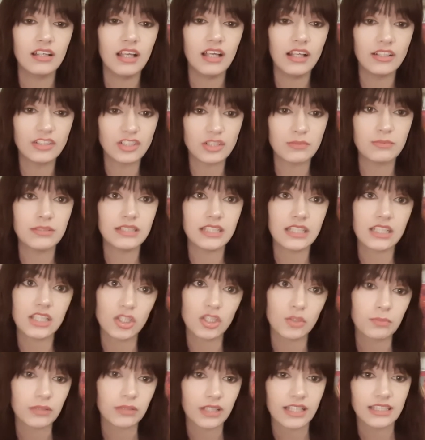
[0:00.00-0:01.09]

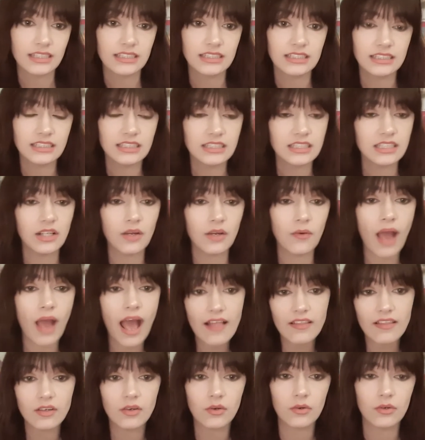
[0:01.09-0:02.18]
LGBTQ plus,
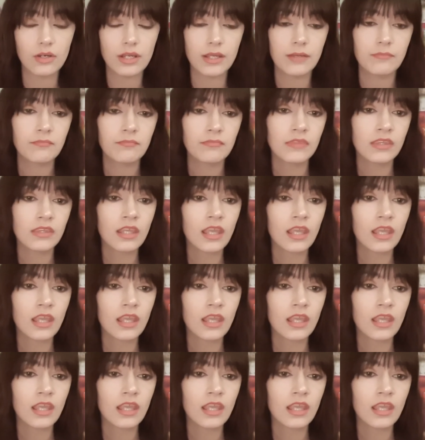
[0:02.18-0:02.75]
allegory.